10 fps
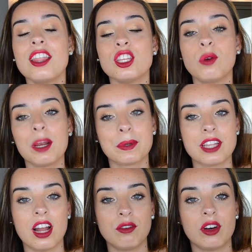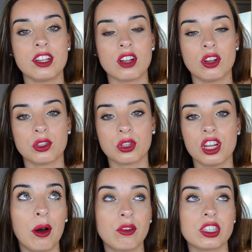The 20% off one is also
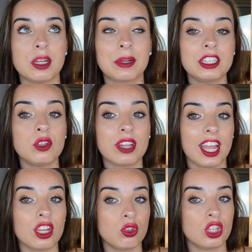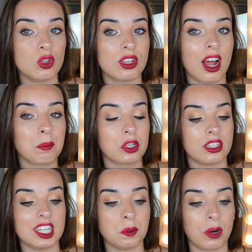good. However, typically you can't usually use it on
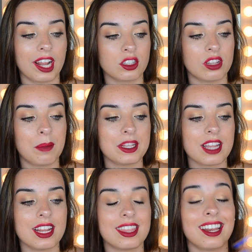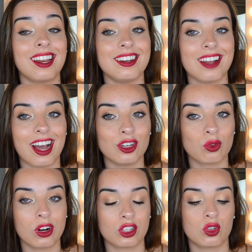prestige brands. So that means anything not
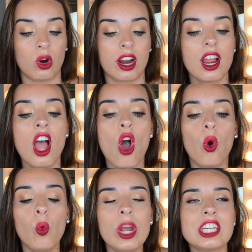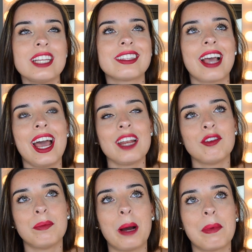drugstore, which it's kind
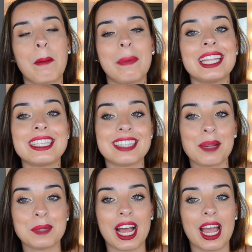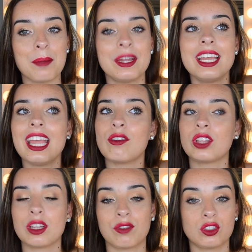of a bummer, but at the same time, if you're
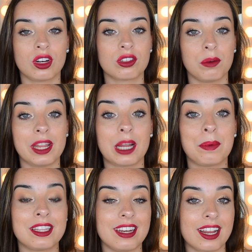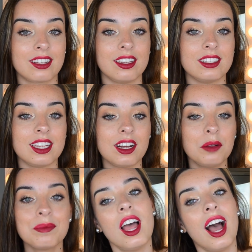looking for drugstore makeup, it's an excellent
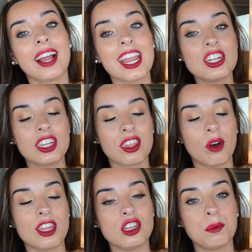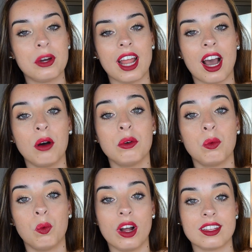deal. Occasionally though, they do put
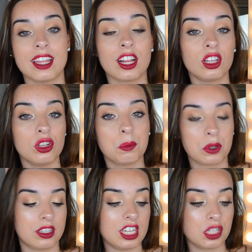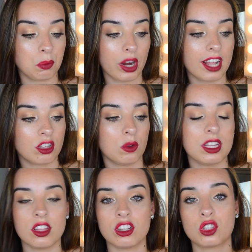out ones that include prestige brands, so
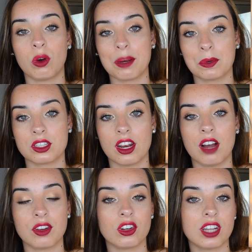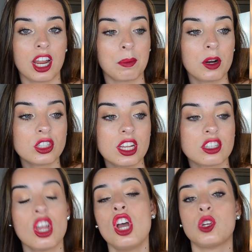either it's 20% off your entire
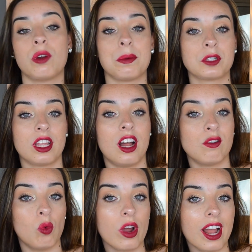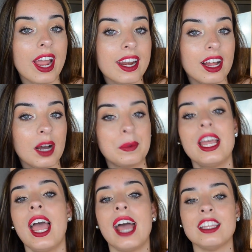purchase, 20% off one item,
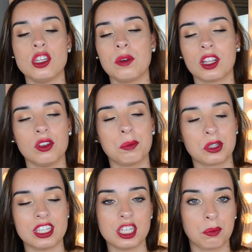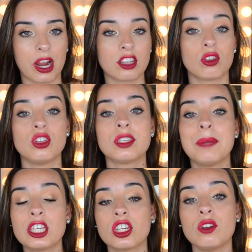and they do include prestige brands. So just
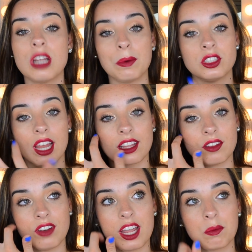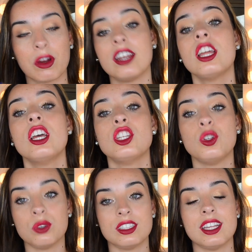make sure you double check the fine print
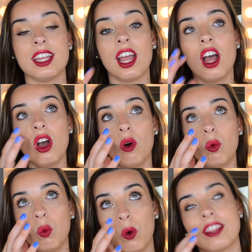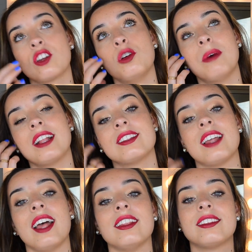to see what the coupon
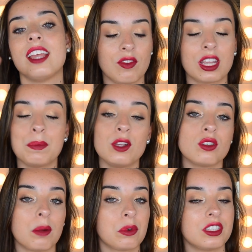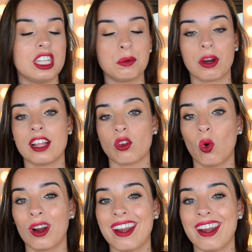says, if it can be used on prestige brands or